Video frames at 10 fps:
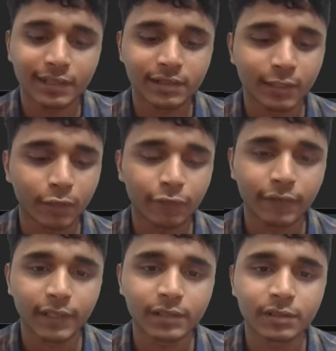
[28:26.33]
Instead of
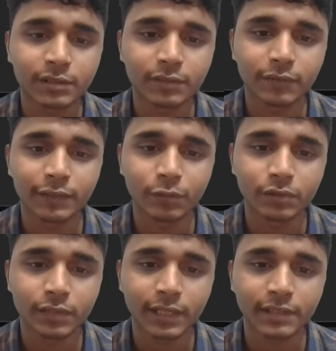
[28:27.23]
else, we will
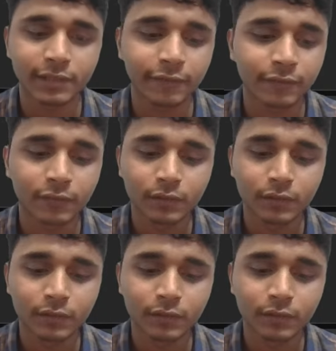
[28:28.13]
use else if,